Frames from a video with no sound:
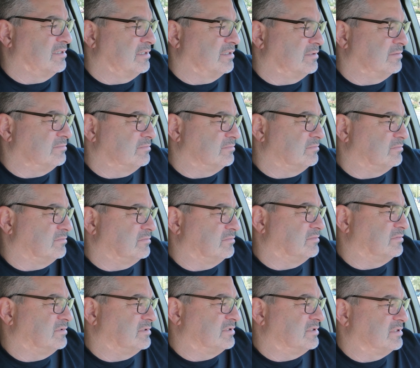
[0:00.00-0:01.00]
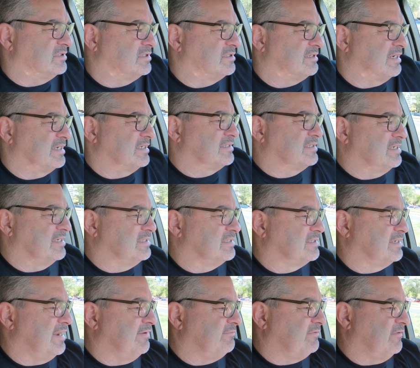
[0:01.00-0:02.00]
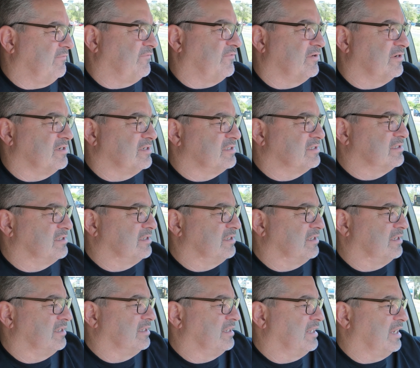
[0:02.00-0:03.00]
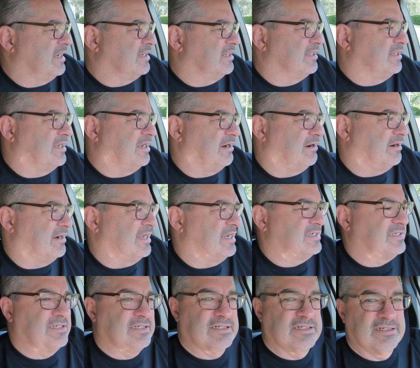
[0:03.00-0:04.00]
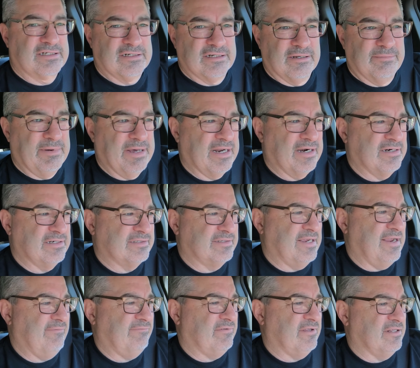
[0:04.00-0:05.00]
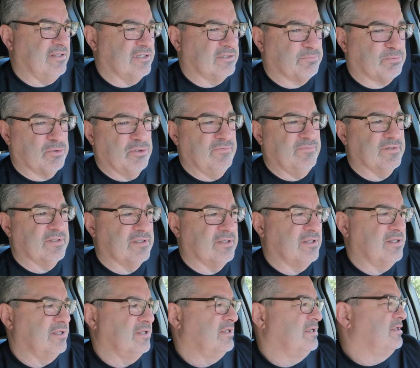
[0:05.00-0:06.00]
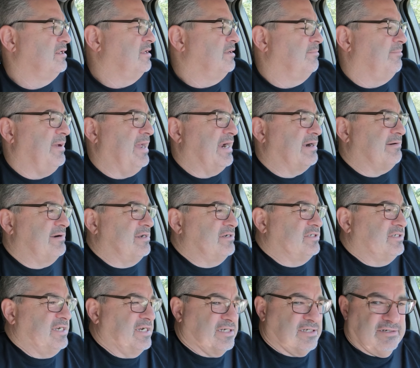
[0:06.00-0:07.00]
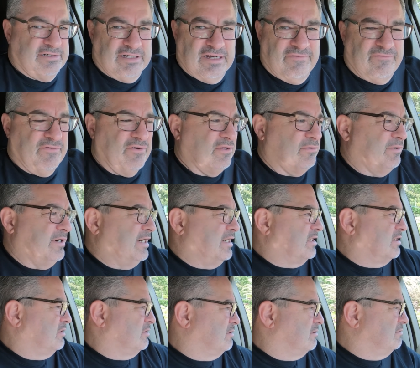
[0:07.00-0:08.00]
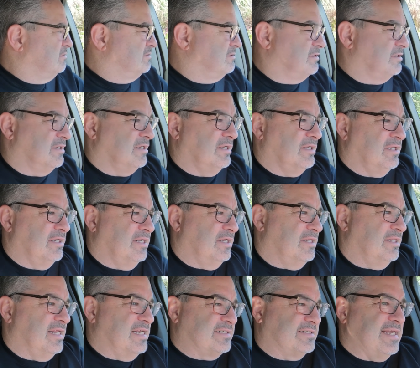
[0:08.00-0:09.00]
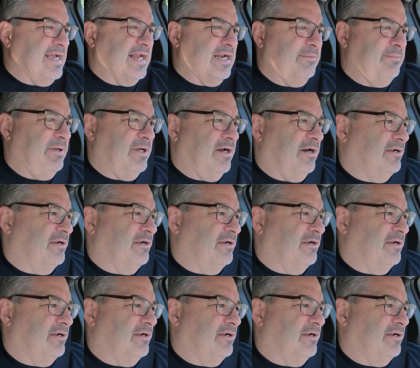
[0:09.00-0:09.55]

Um, just like I said, safety first. They could care less about our safety. It's proven. Background checks are definitely the way to go. That's not going to be